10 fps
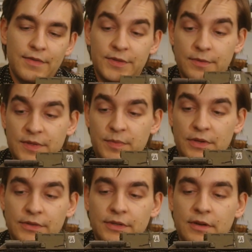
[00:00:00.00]
This one's
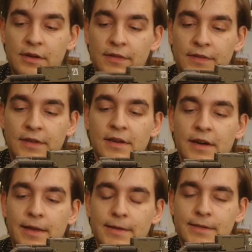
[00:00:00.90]
built on the
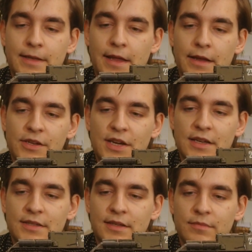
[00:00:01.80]
IS tank
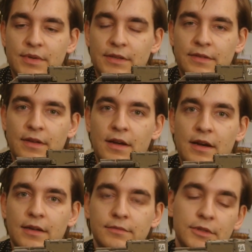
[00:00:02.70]
chassis, but
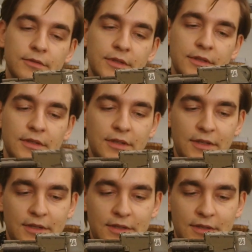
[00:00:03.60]
the
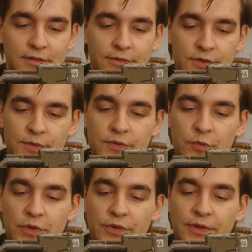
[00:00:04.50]
first ones
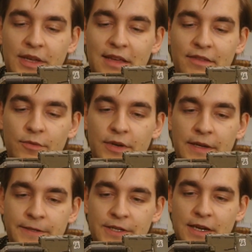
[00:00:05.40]
were built on the
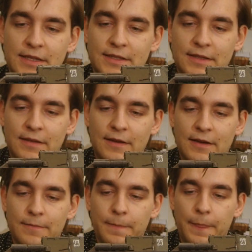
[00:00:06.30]
KV-1S chassis.
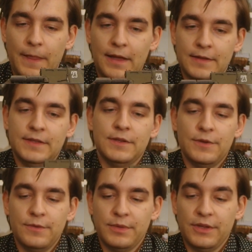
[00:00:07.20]

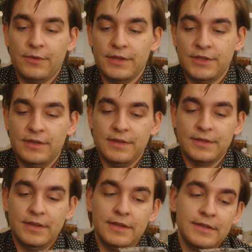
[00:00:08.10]
But the question
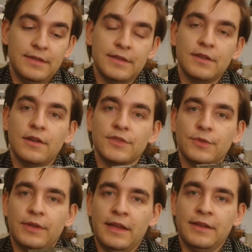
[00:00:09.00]
is this
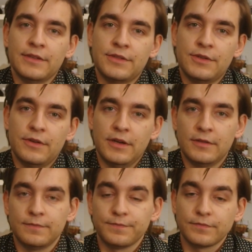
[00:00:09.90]
also a tank
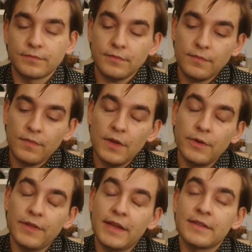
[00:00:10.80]
destroyer?
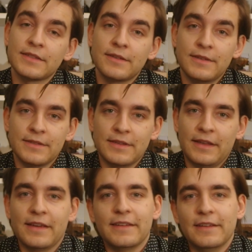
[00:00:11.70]
Well, the answer is,
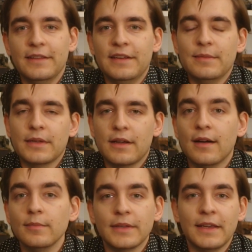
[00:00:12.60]
again, a little bit
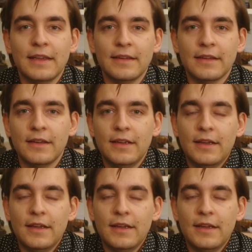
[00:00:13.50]
complicated.